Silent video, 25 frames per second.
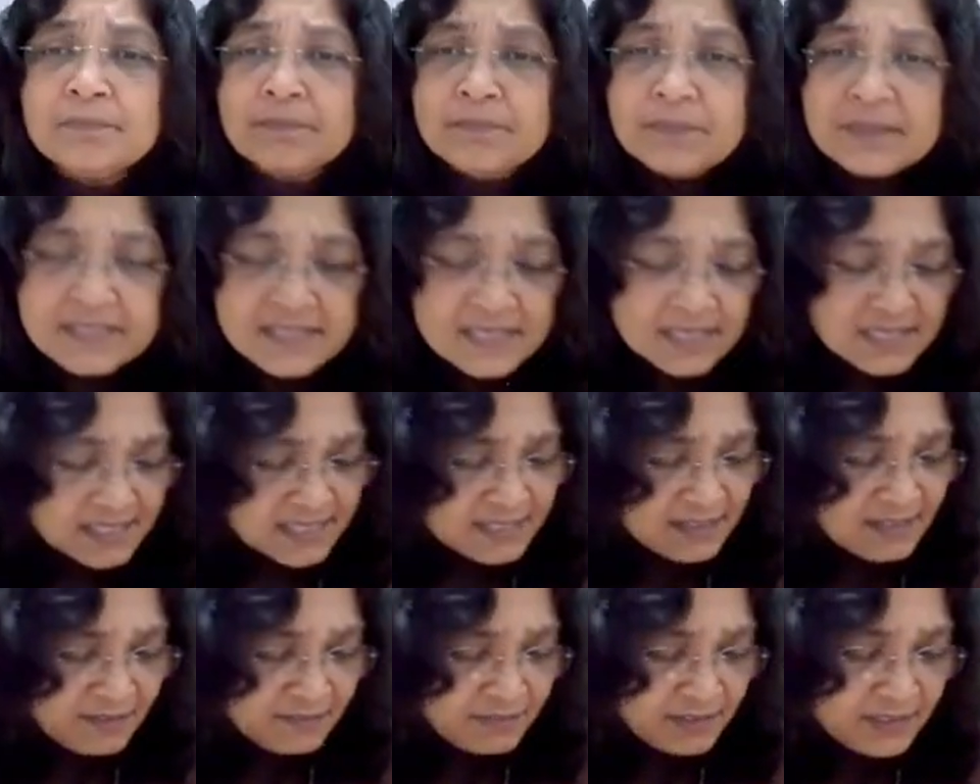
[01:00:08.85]

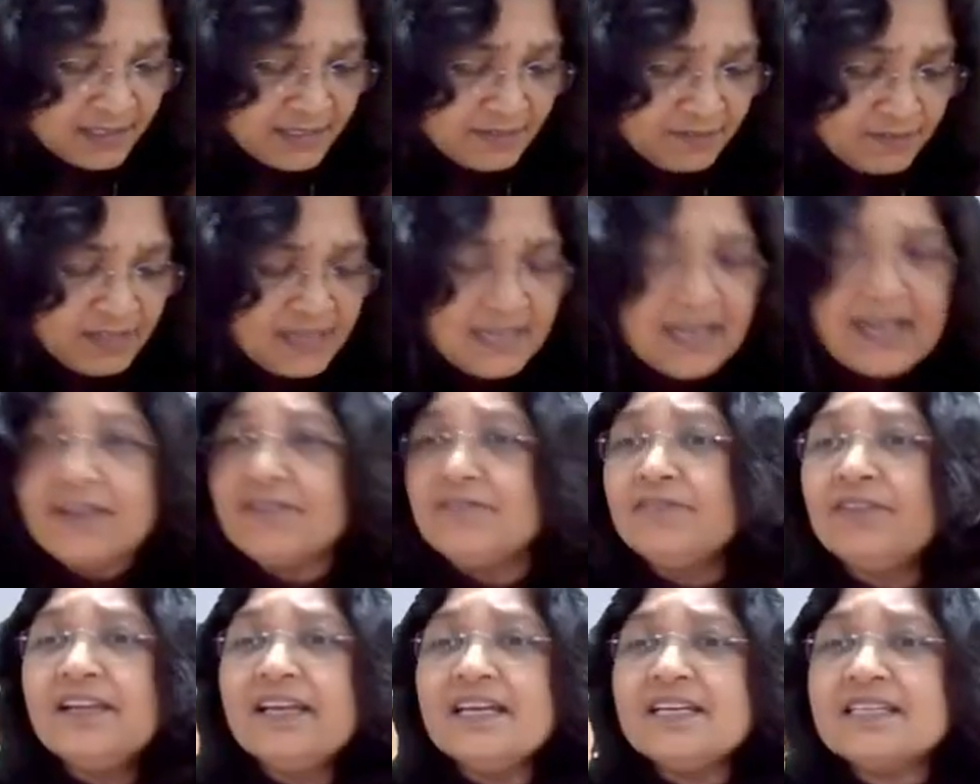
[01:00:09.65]
Business level, they will
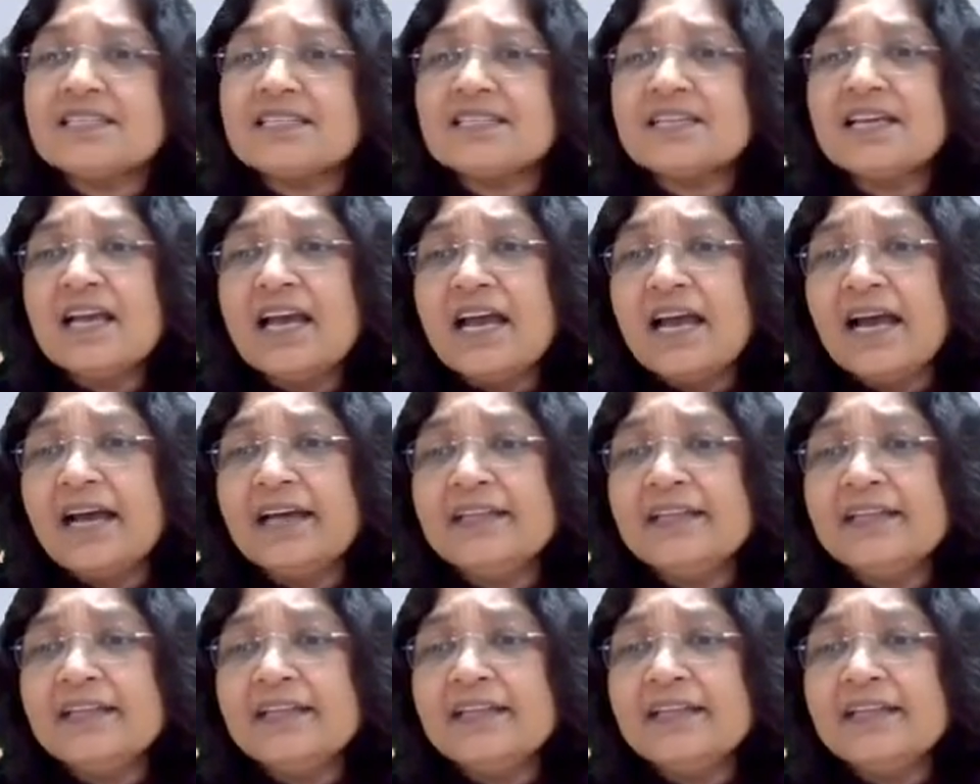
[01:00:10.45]
have less.